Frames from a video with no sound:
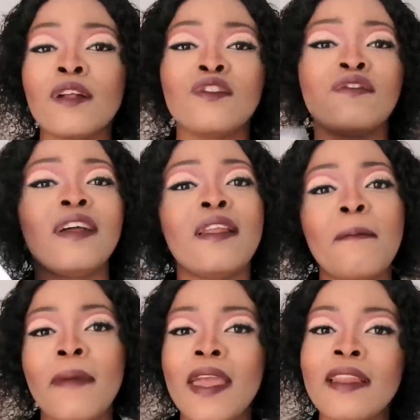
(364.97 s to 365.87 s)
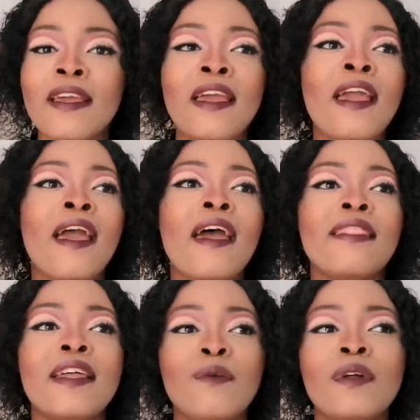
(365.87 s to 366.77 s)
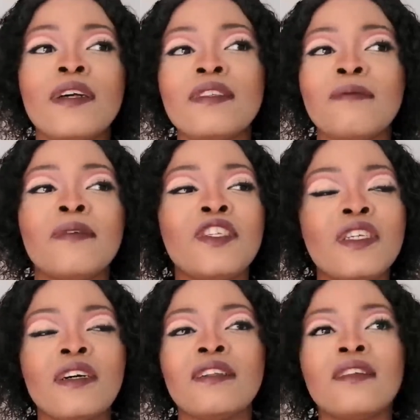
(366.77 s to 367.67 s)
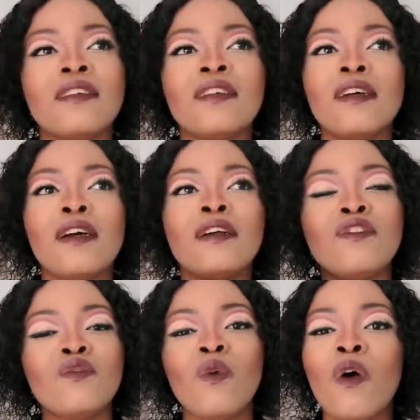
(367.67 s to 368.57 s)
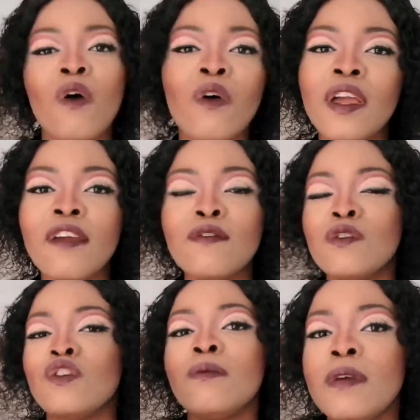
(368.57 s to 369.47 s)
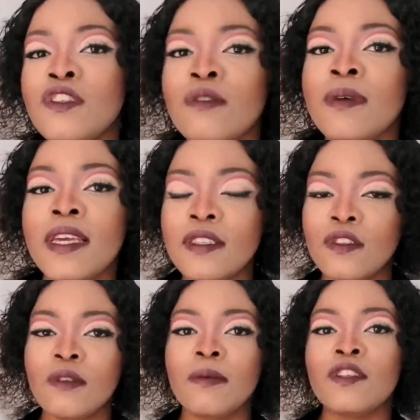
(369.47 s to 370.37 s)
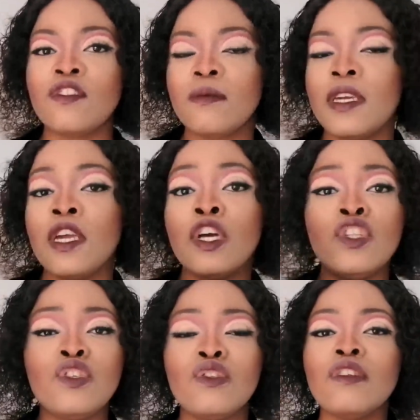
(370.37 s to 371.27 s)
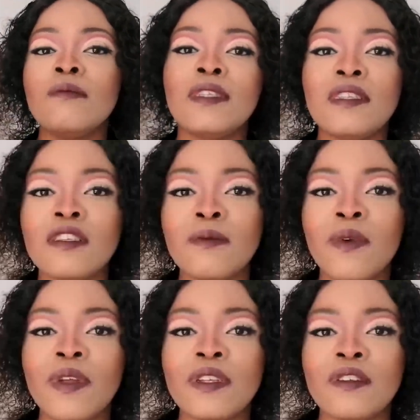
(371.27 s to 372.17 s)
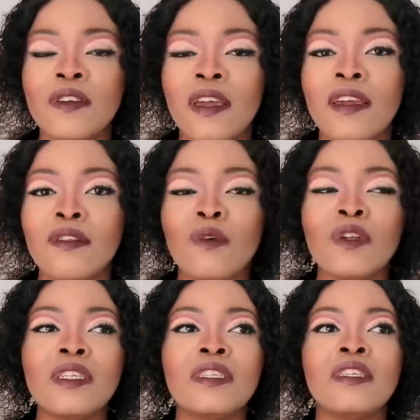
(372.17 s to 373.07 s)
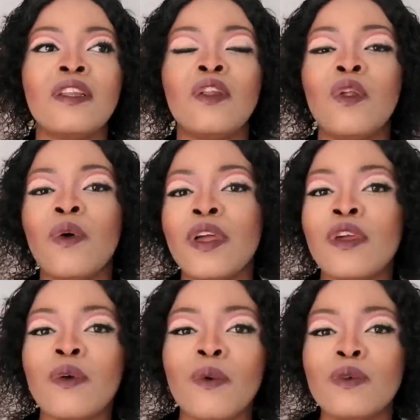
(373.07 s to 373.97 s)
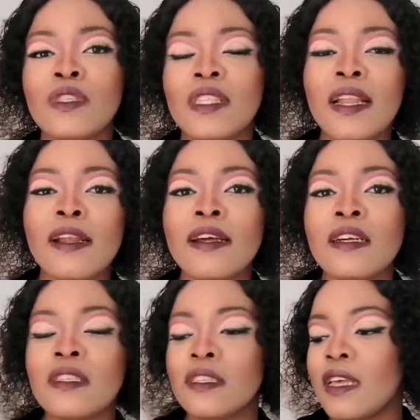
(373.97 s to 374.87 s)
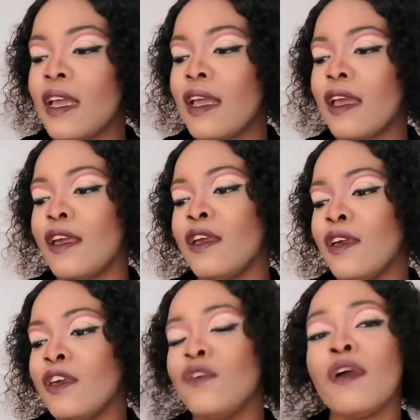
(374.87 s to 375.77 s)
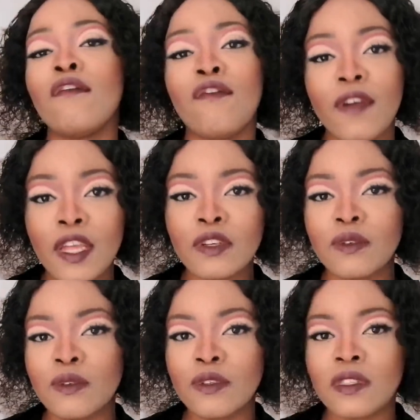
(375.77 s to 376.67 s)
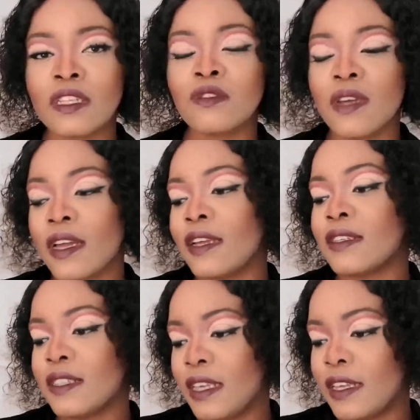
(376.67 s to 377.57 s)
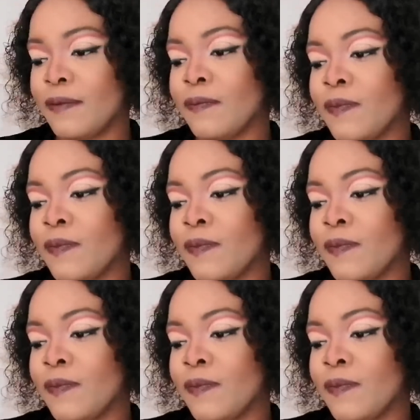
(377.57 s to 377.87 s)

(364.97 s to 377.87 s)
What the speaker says: hard to find a man that will accept my child. It's wrong. If it's not meant to be, it's not meant to be. Do not be desperate, okay? Don't lower your standards. You have values. That's why I say